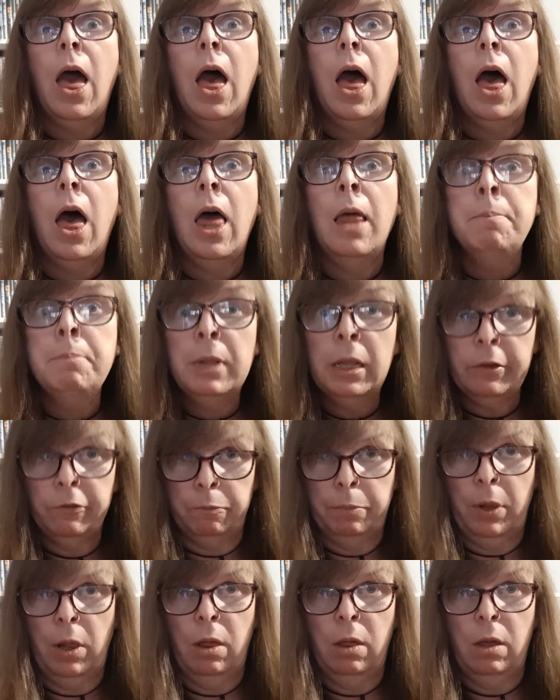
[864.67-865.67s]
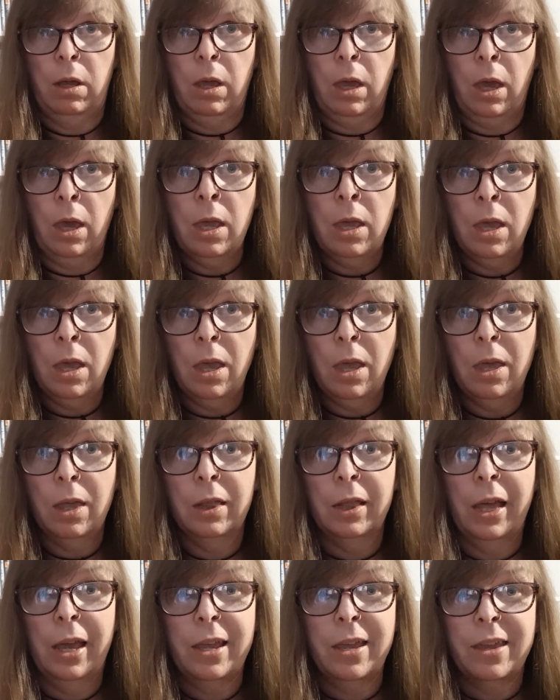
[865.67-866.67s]
unbelievable, okay?
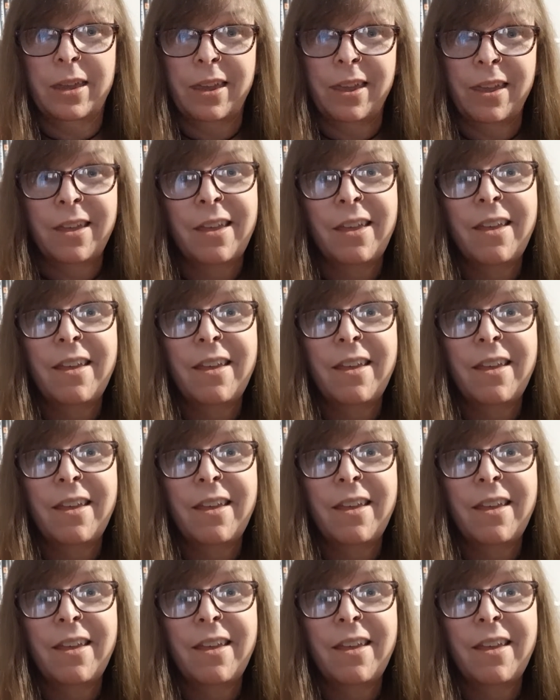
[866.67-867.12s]
Like,